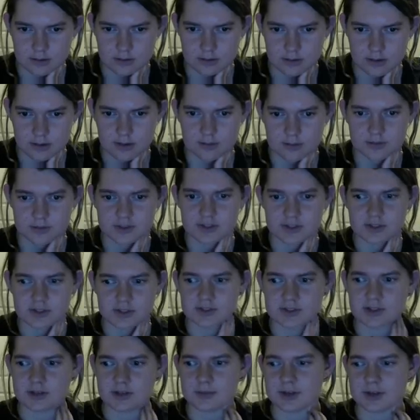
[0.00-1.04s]
And I want to
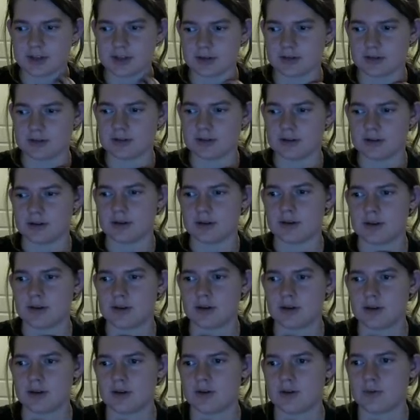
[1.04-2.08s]
determine
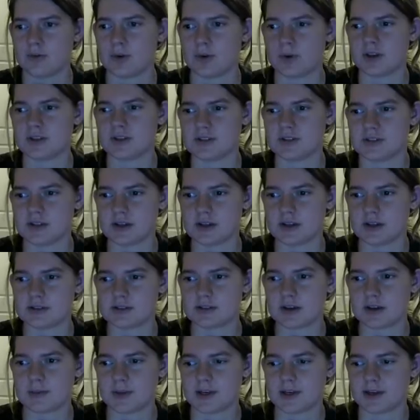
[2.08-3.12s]
where the sun is
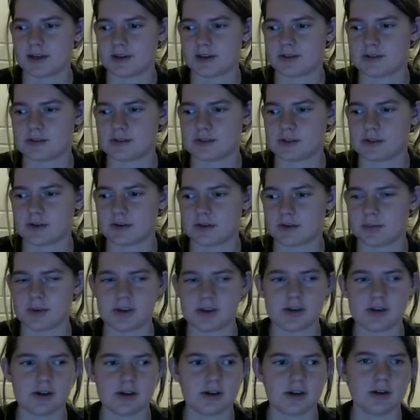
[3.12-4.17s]
coming in, so
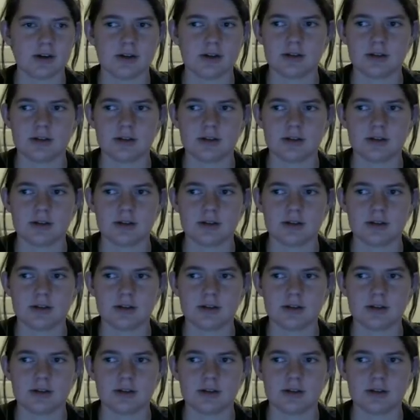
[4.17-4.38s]
here,